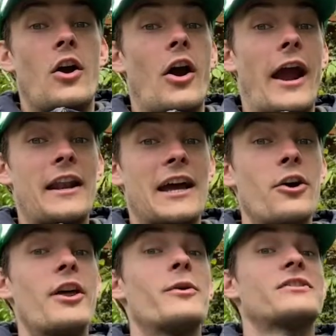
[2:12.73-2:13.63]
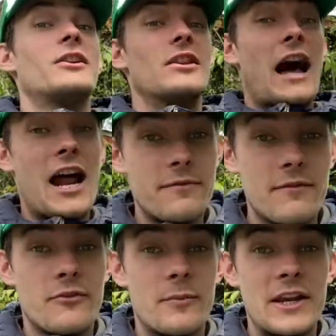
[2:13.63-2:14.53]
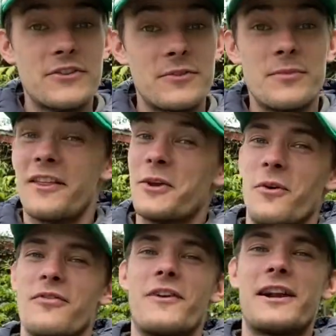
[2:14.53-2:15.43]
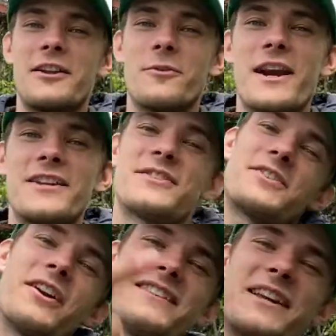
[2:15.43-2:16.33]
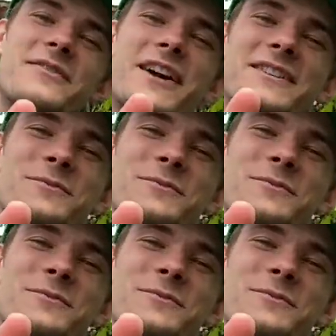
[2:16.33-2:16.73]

All right, I know that was a lot of information, but I think we're finally ready to start identifying some